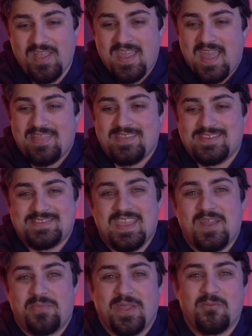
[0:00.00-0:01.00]
and they just take
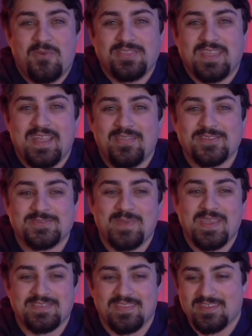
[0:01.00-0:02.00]
up like one tiny little
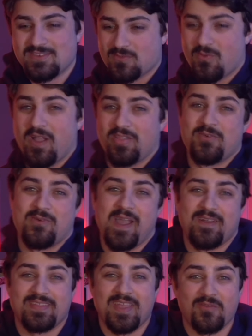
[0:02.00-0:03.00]
space, and they just waddle
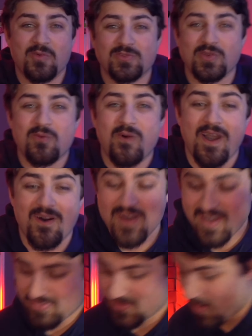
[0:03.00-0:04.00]
around. Every once in a while,
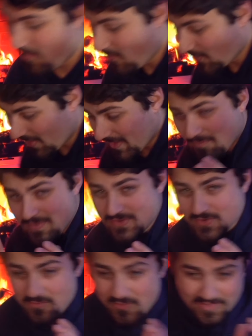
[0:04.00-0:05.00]
they'll come over to like a
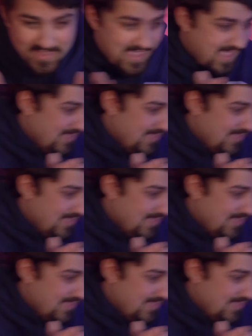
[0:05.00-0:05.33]
piece of wood, and